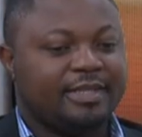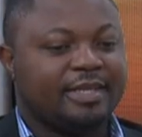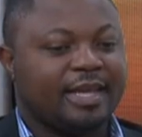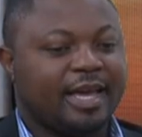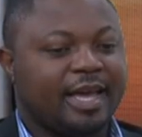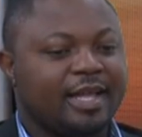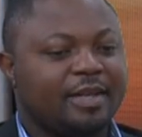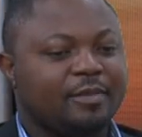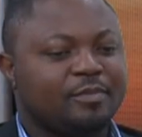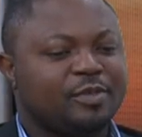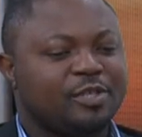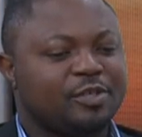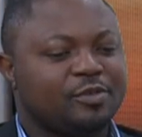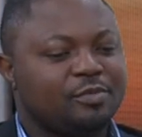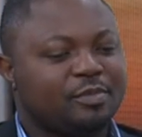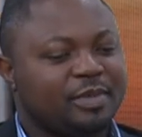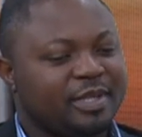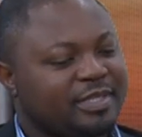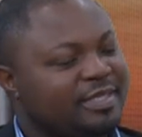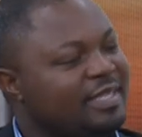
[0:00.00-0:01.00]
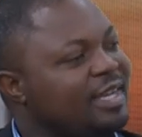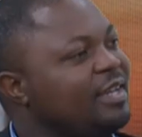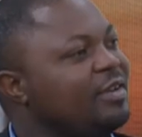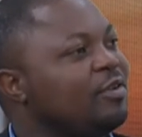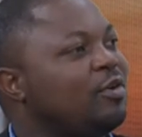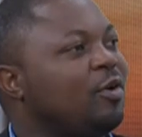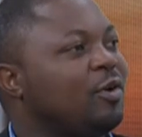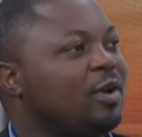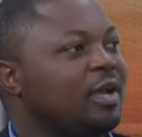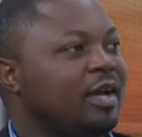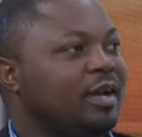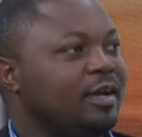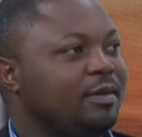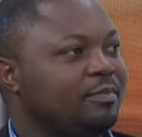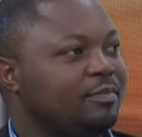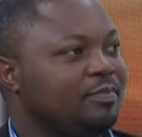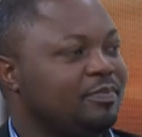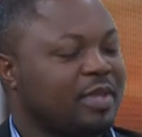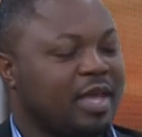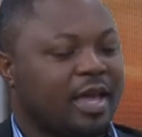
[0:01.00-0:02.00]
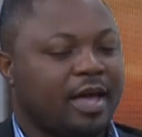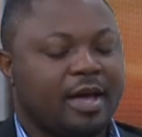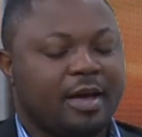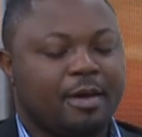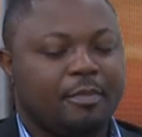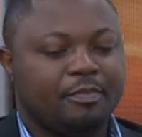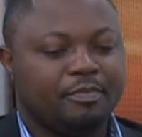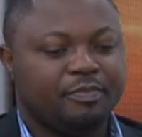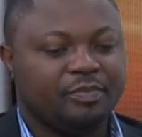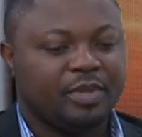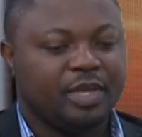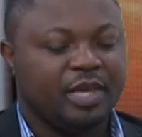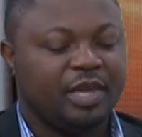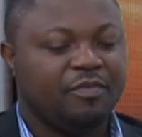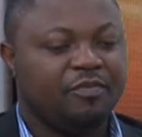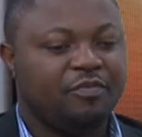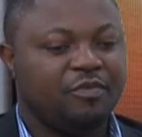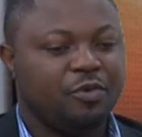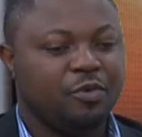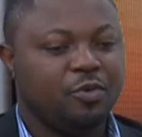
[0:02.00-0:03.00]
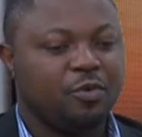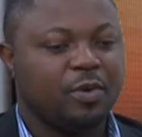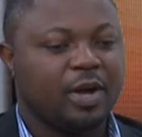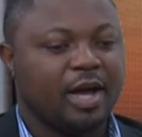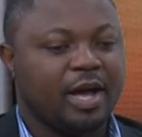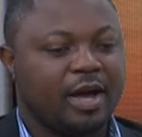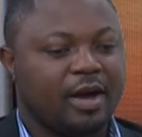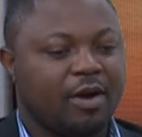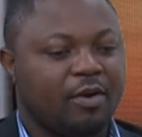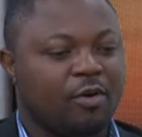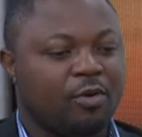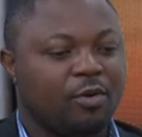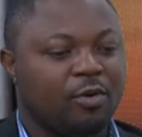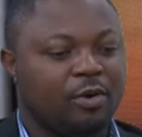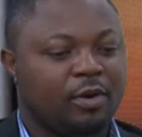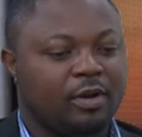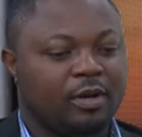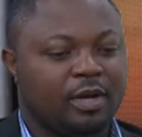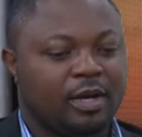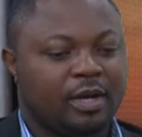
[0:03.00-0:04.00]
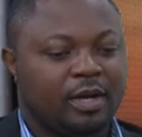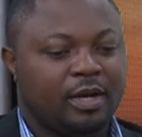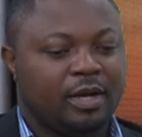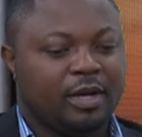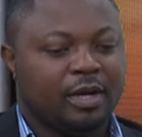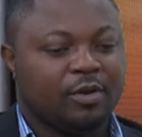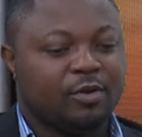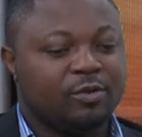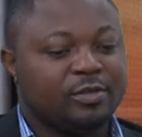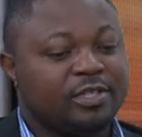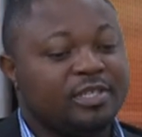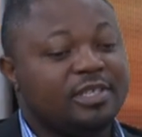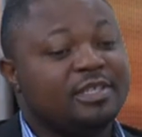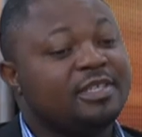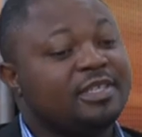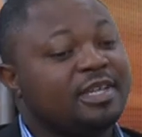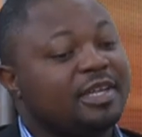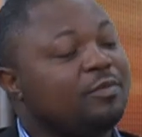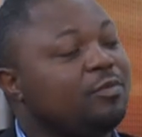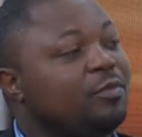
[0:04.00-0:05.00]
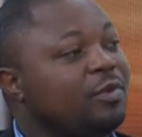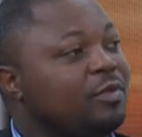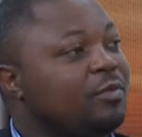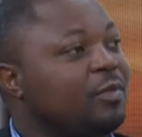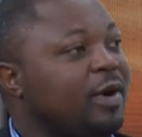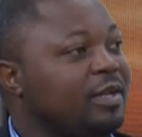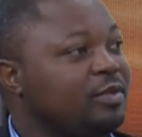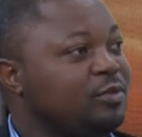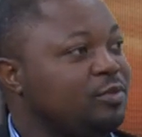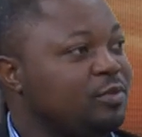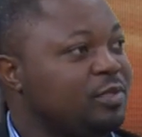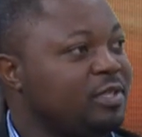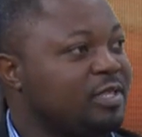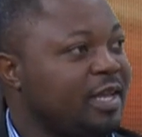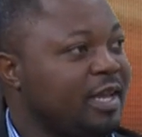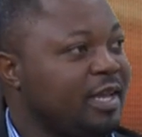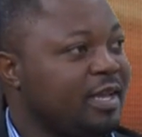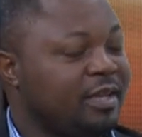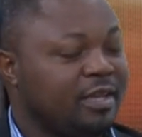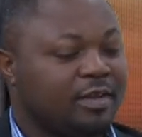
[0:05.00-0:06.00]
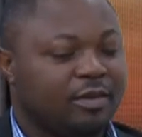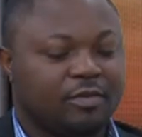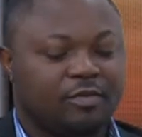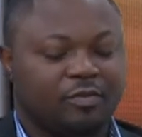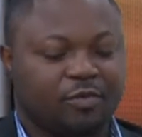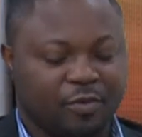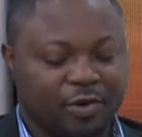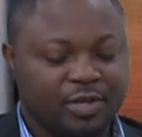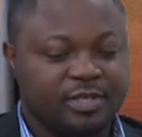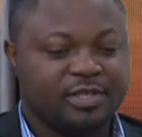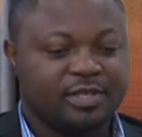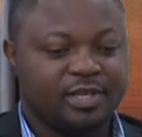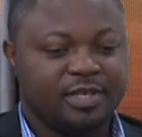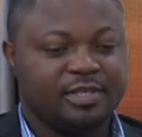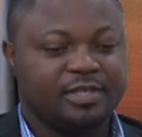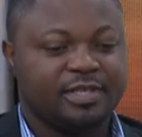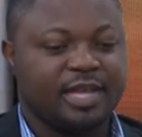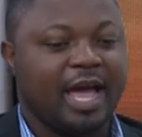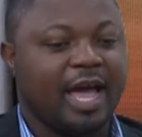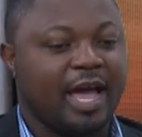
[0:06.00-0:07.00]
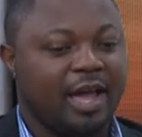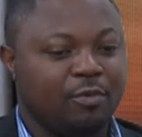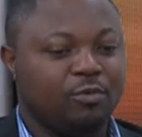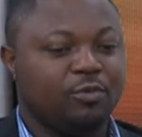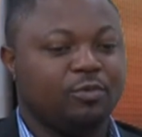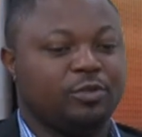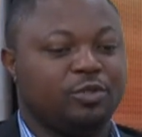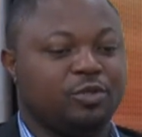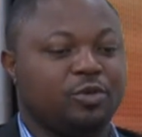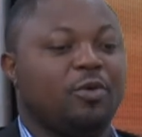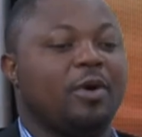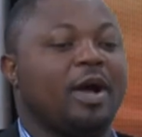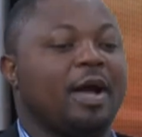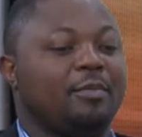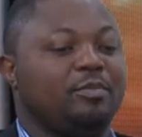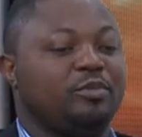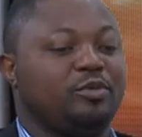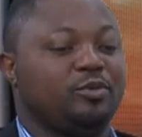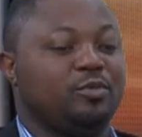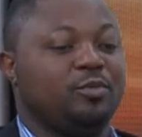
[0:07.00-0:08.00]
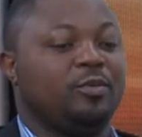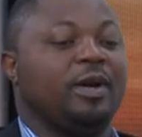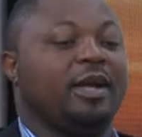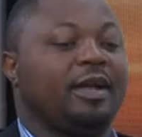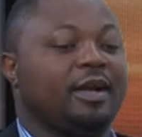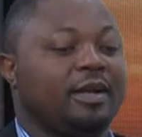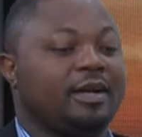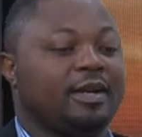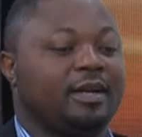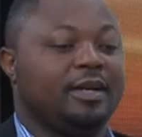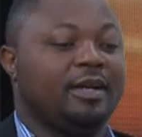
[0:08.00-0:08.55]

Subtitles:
helps to maintain order. If you are all consistent with what you say, for instance, I will show up to work